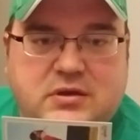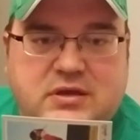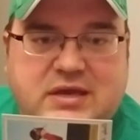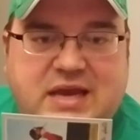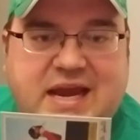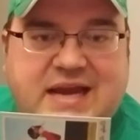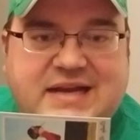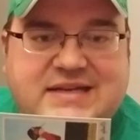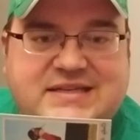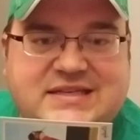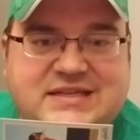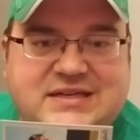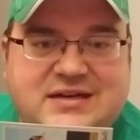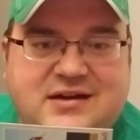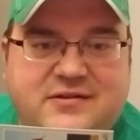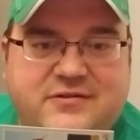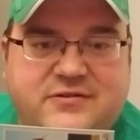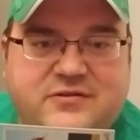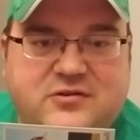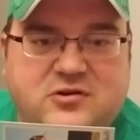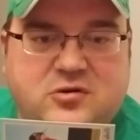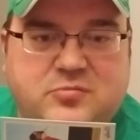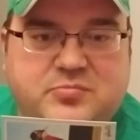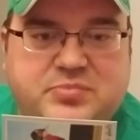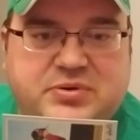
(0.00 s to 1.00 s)
18
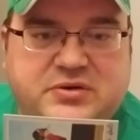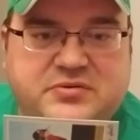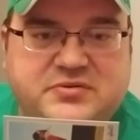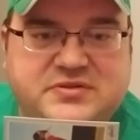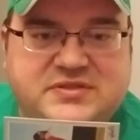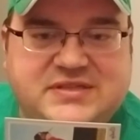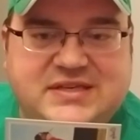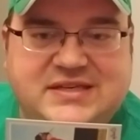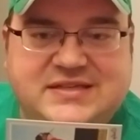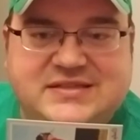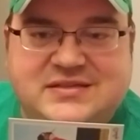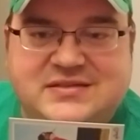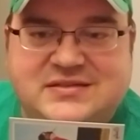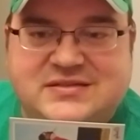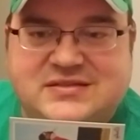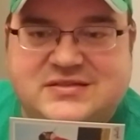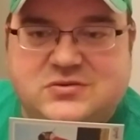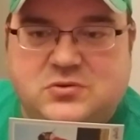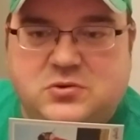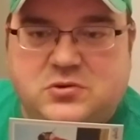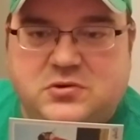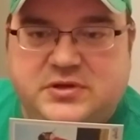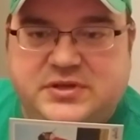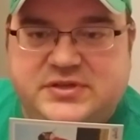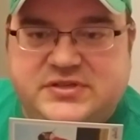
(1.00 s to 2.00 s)
1/3 postseason
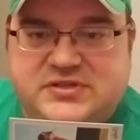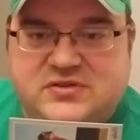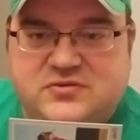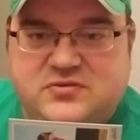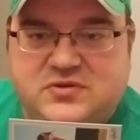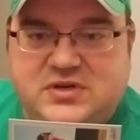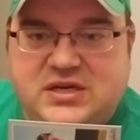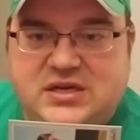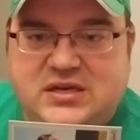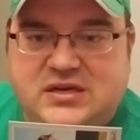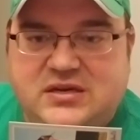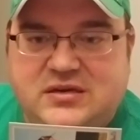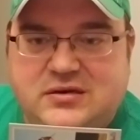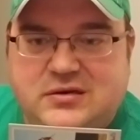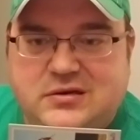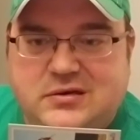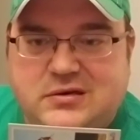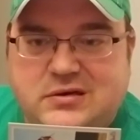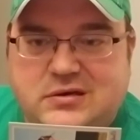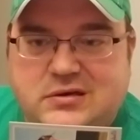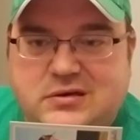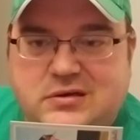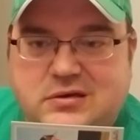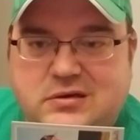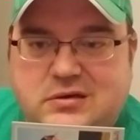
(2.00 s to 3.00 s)
scoreless streak.
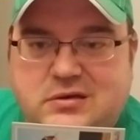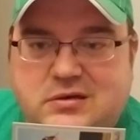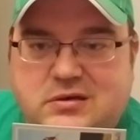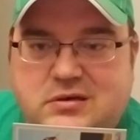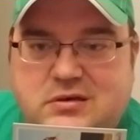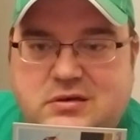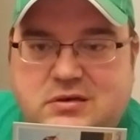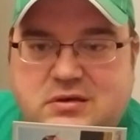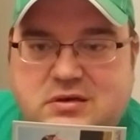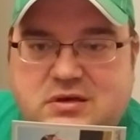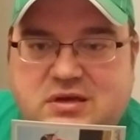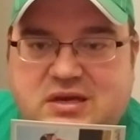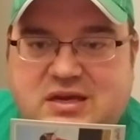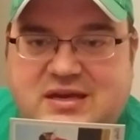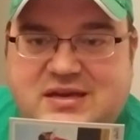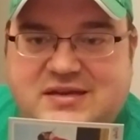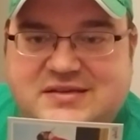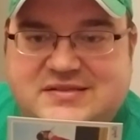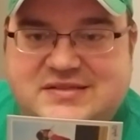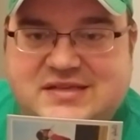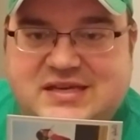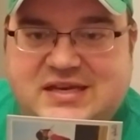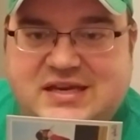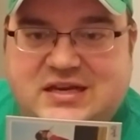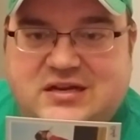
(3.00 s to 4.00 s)
He
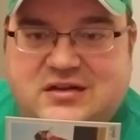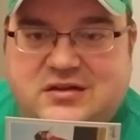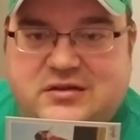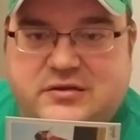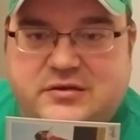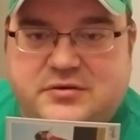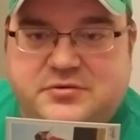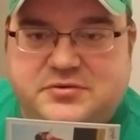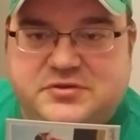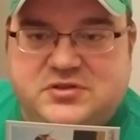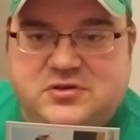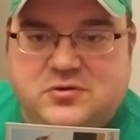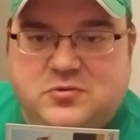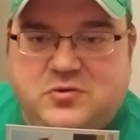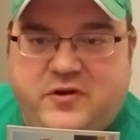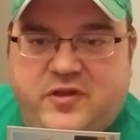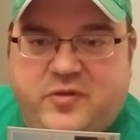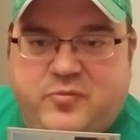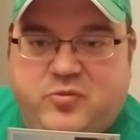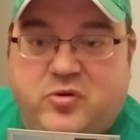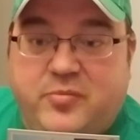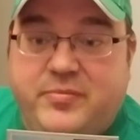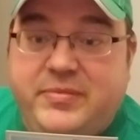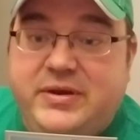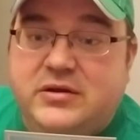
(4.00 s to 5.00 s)
is a closer, one of
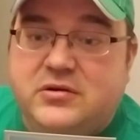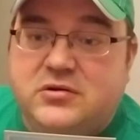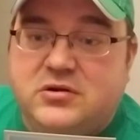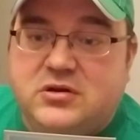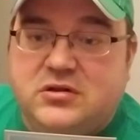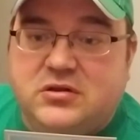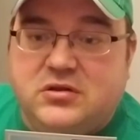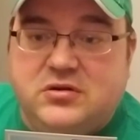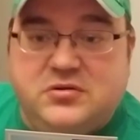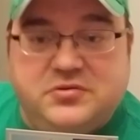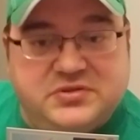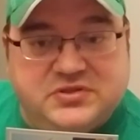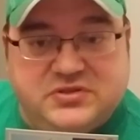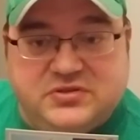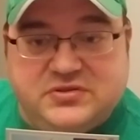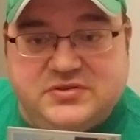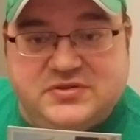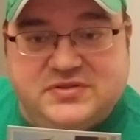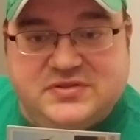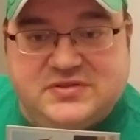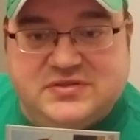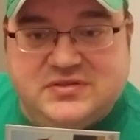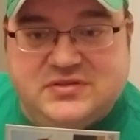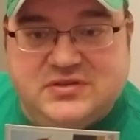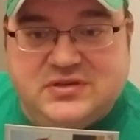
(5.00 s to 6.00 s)
the premier
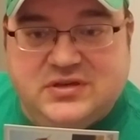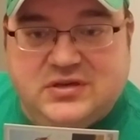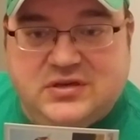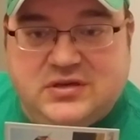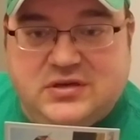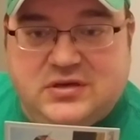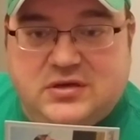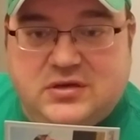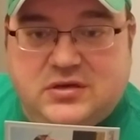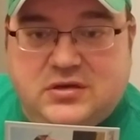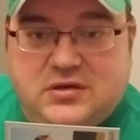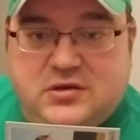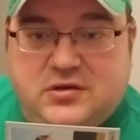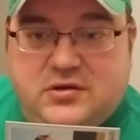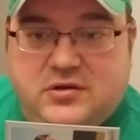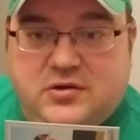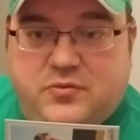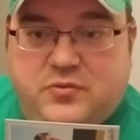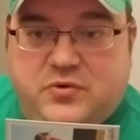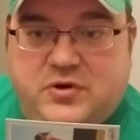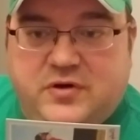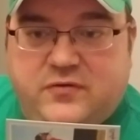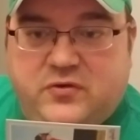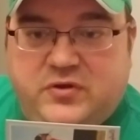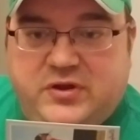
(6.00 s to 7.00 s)
closers.
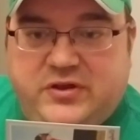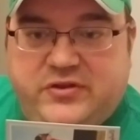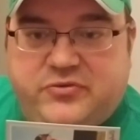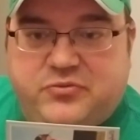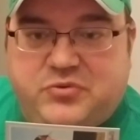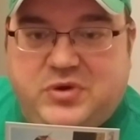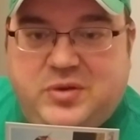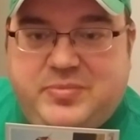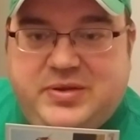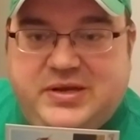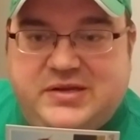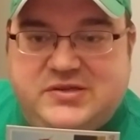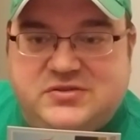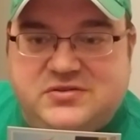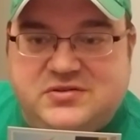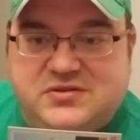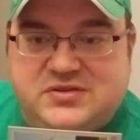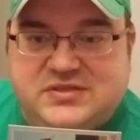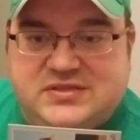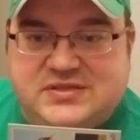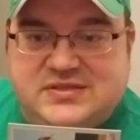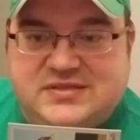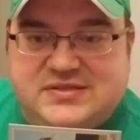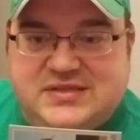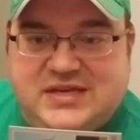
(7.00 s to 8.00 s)
One of only 3 pitchers
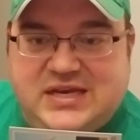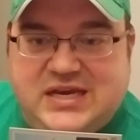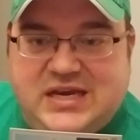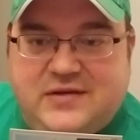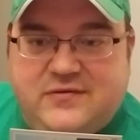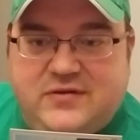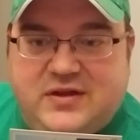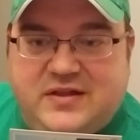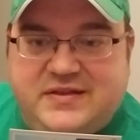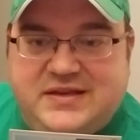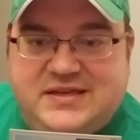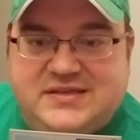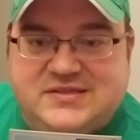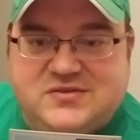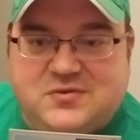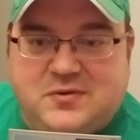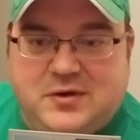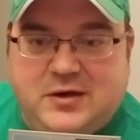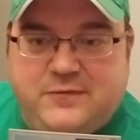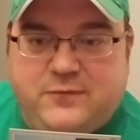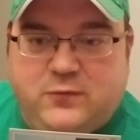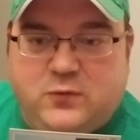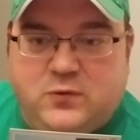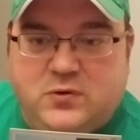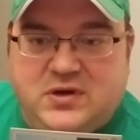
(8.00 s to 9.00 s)
to save at least
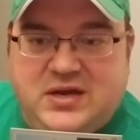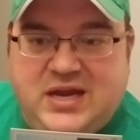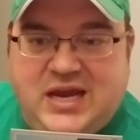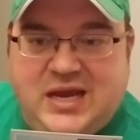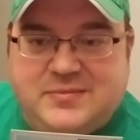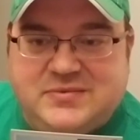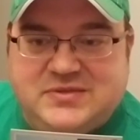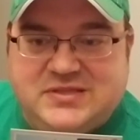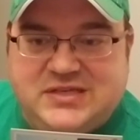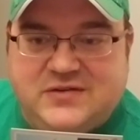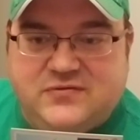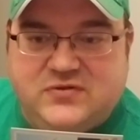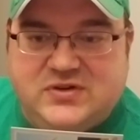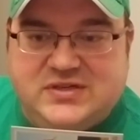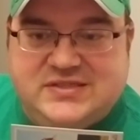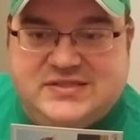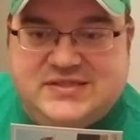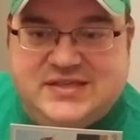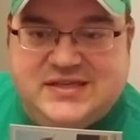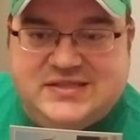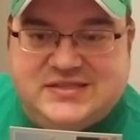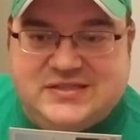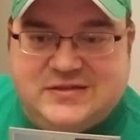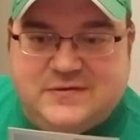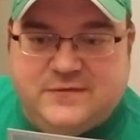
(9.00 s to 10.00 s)
24 games in every
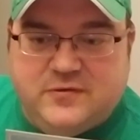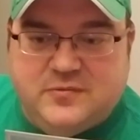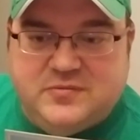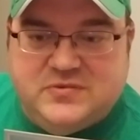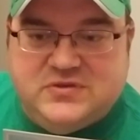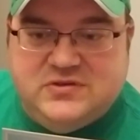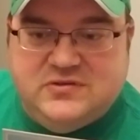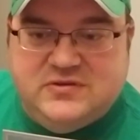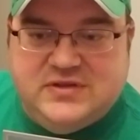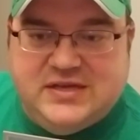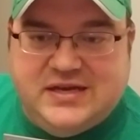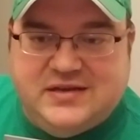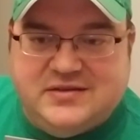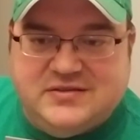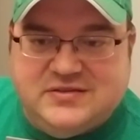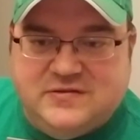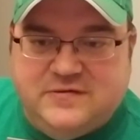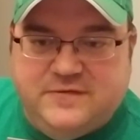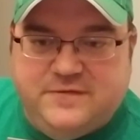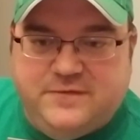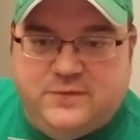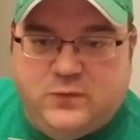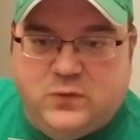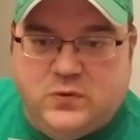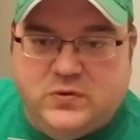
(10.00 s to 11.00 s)
season from
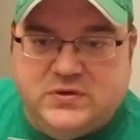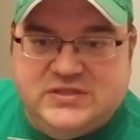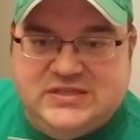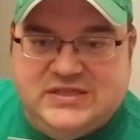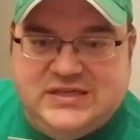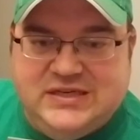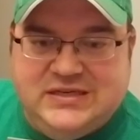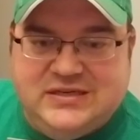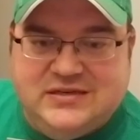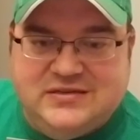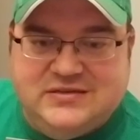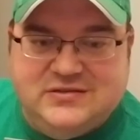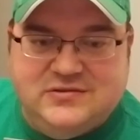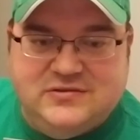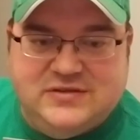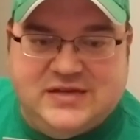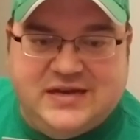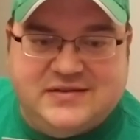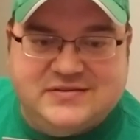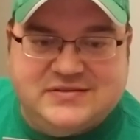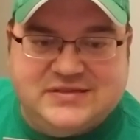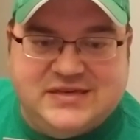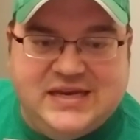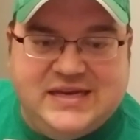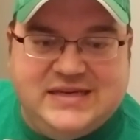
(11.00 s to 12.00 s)
2014 to
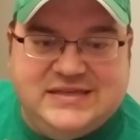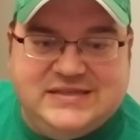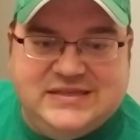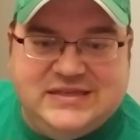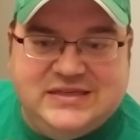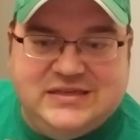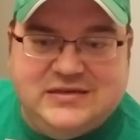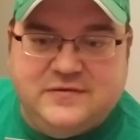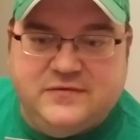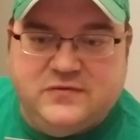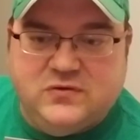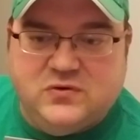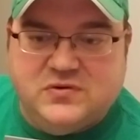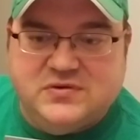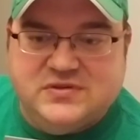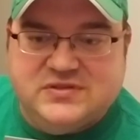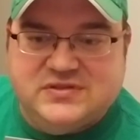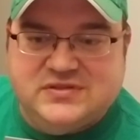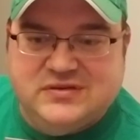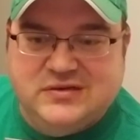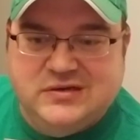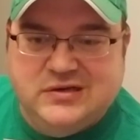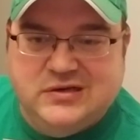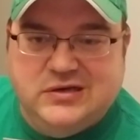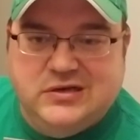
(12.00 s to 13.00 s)
2018. Of
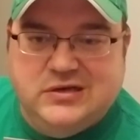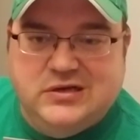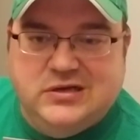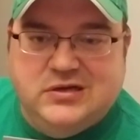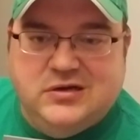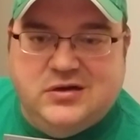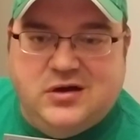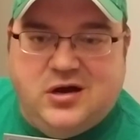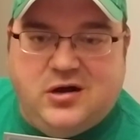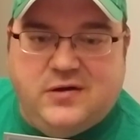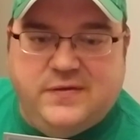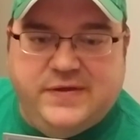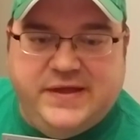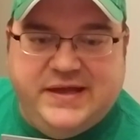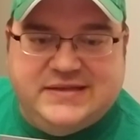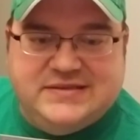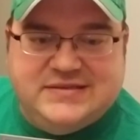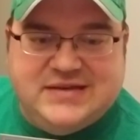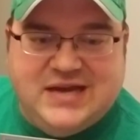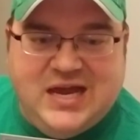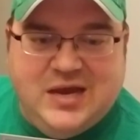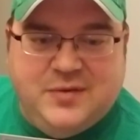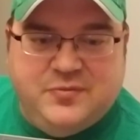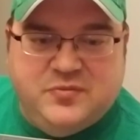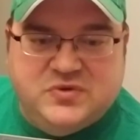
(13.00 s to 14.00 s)
course, all that
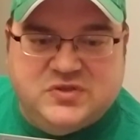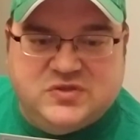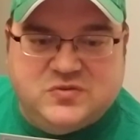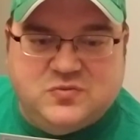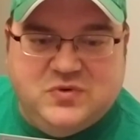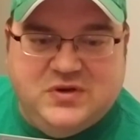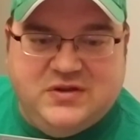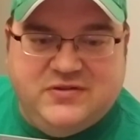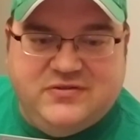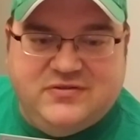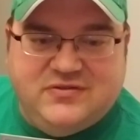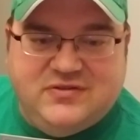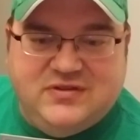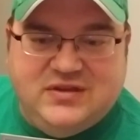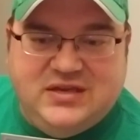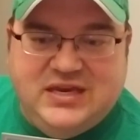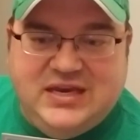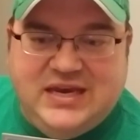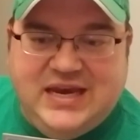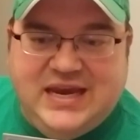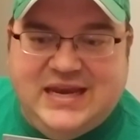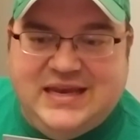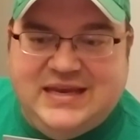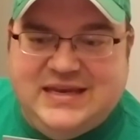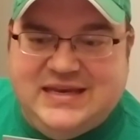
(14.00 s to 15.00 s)
time was with the
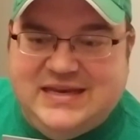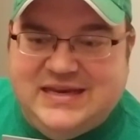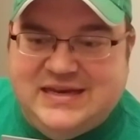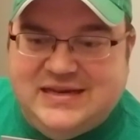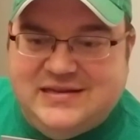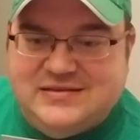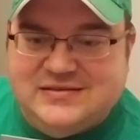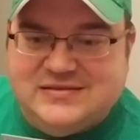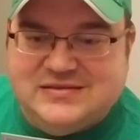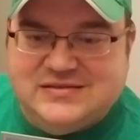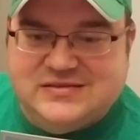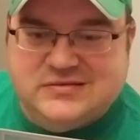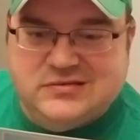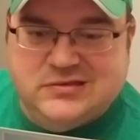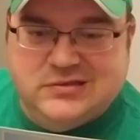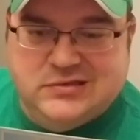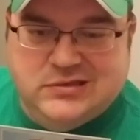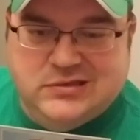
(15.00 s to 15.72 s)
Indians.